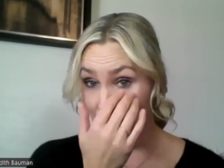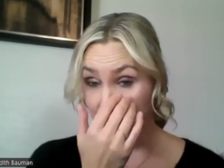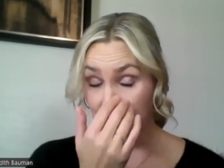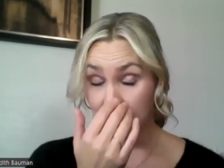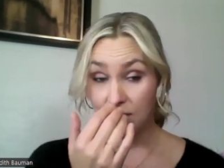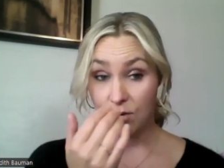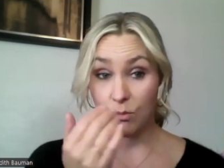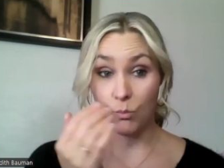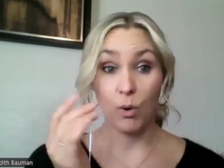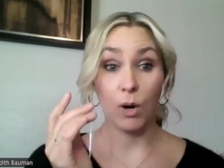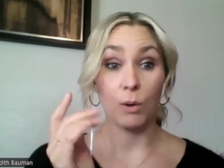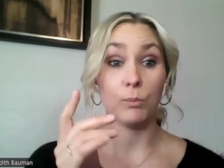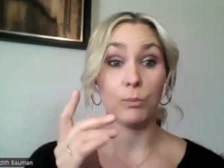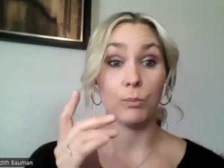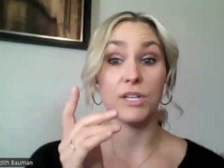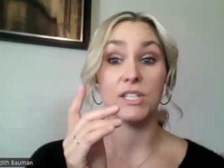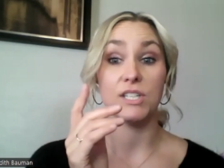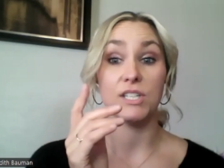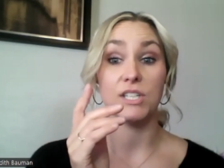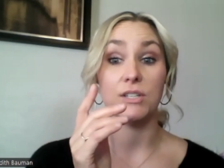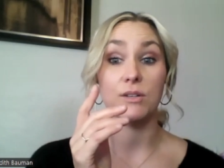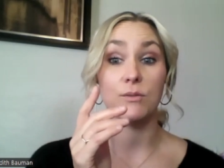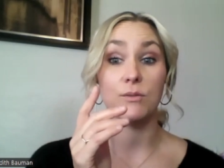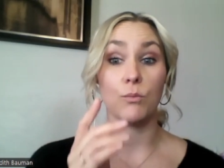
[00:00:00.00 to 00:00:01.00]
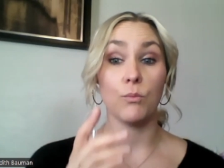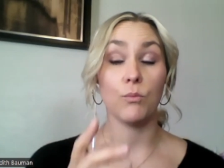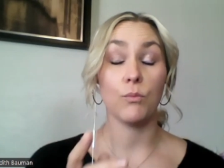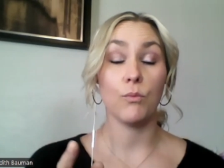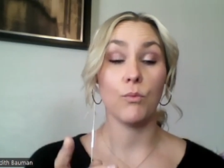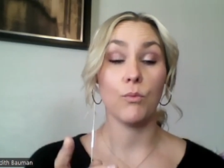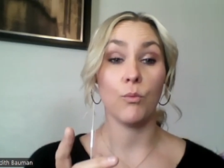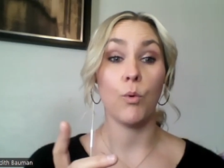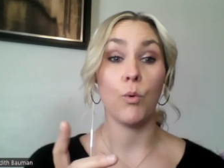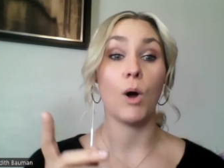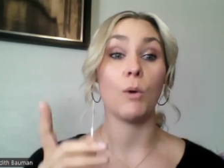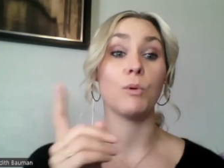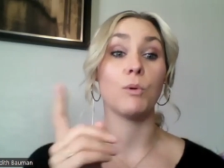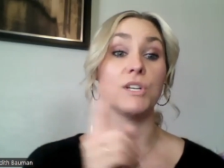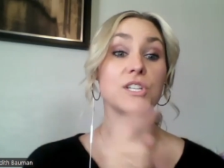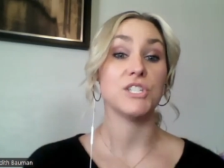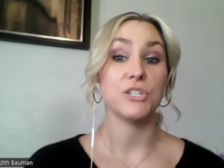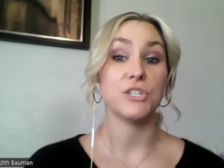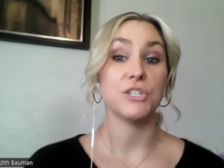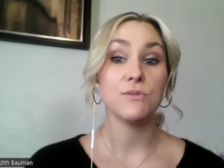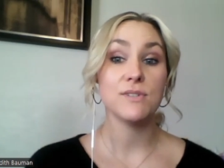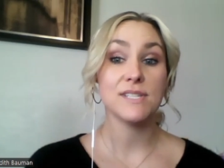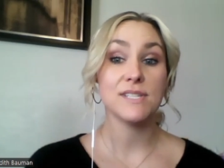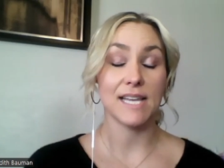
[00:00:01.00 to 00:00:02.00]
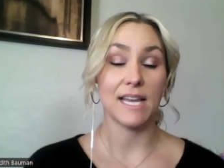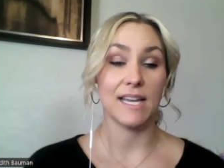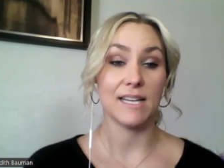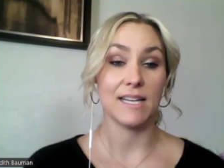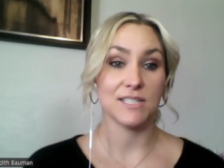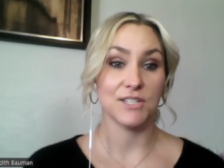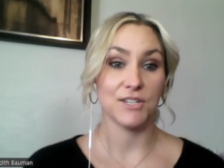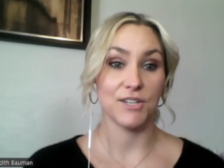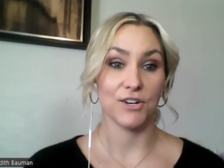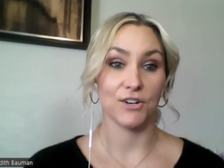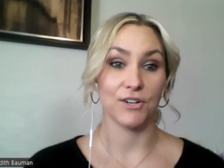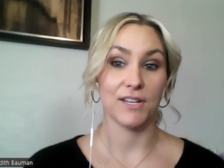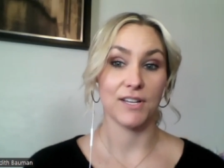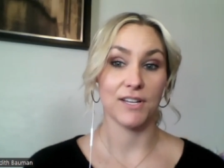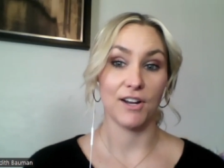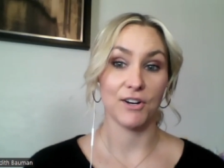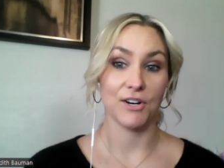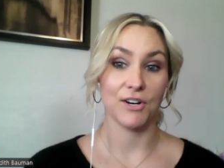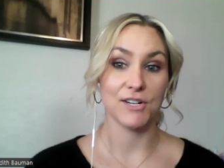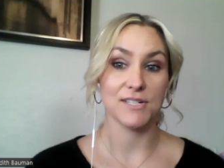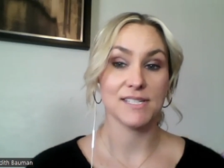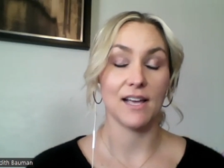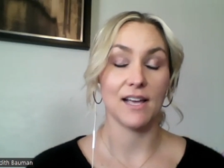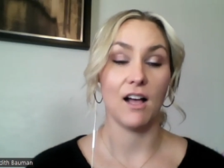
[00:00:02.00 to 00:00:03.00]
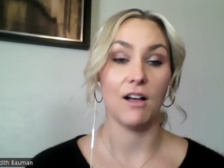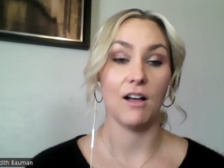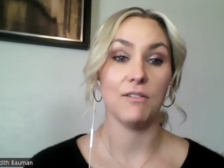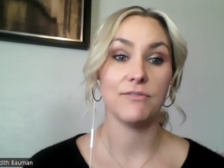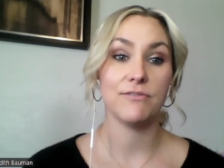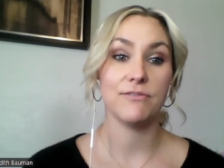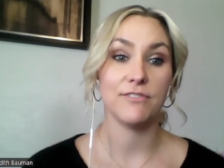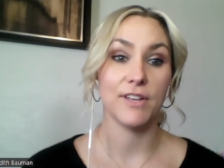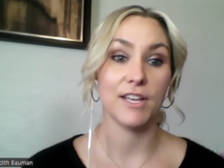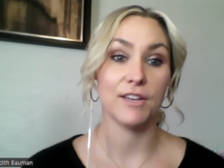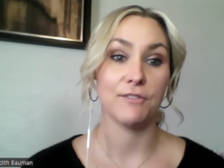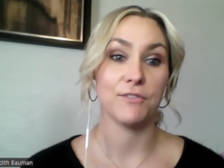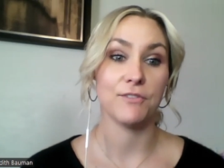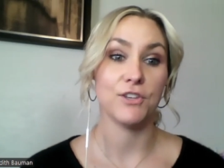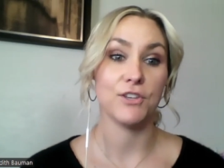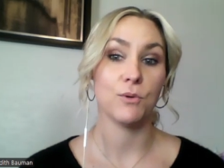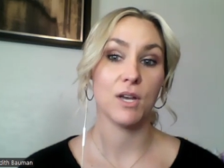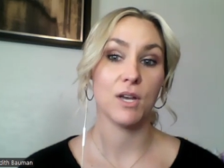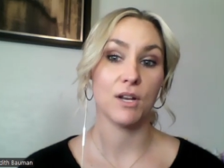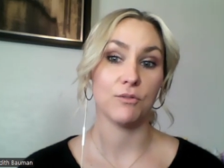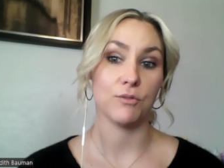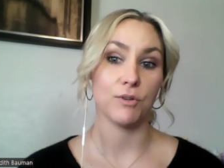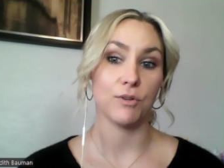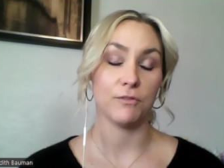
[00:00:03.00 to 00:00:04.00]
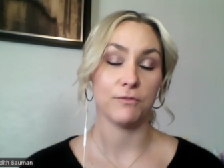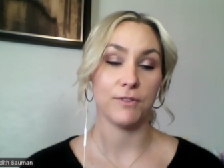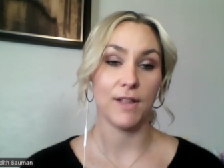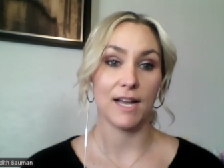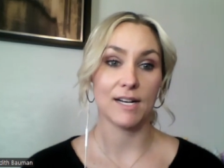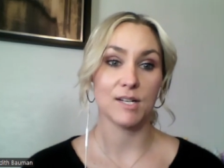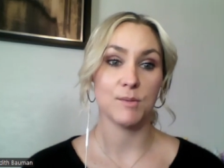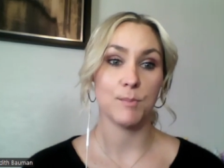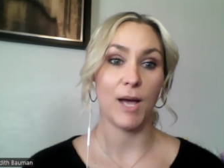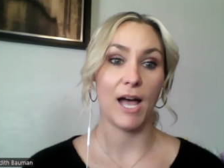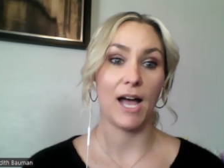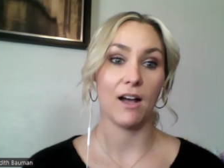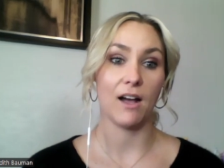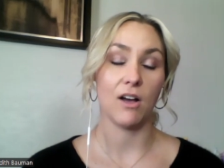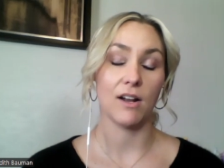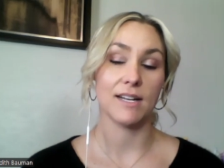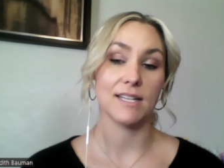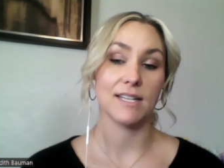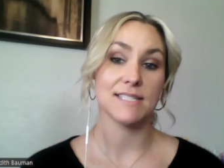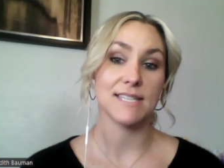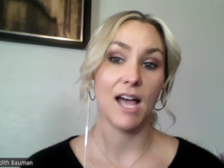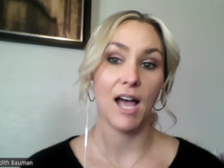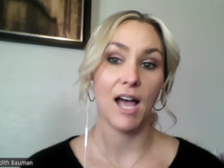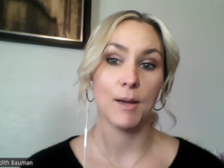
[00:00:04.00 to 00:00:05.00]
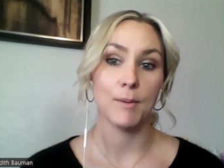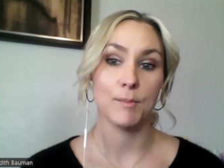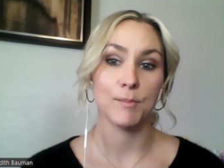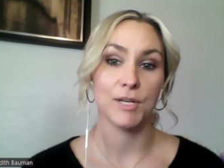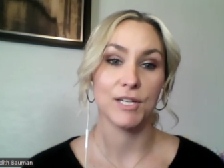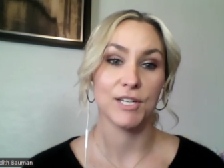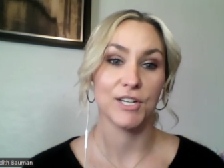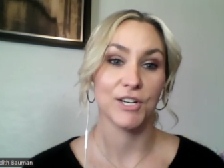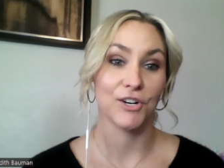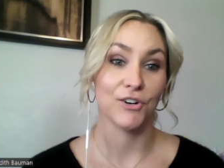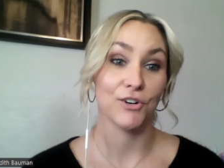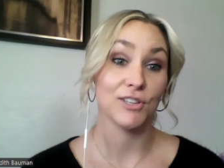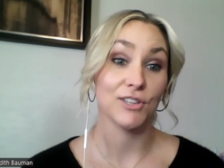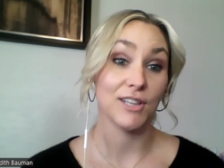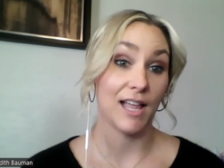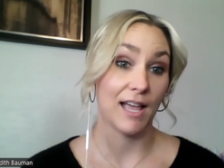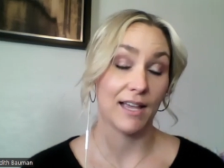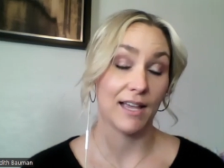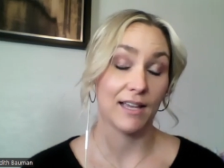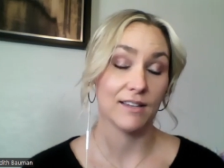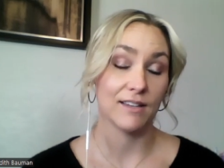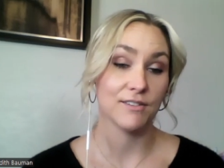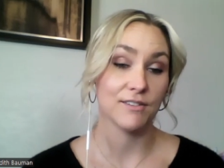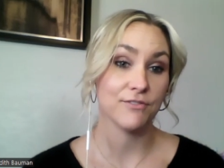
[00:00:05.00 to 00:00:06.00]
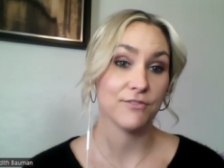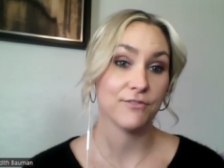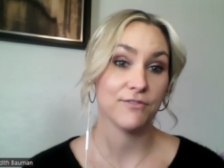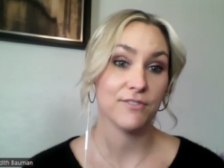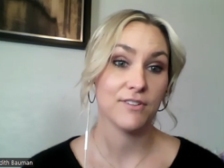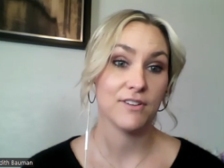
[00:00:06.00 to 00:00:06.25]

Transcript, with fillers: mm-hmm. what would what would you say to your younger self if you could reflect back on a time in your life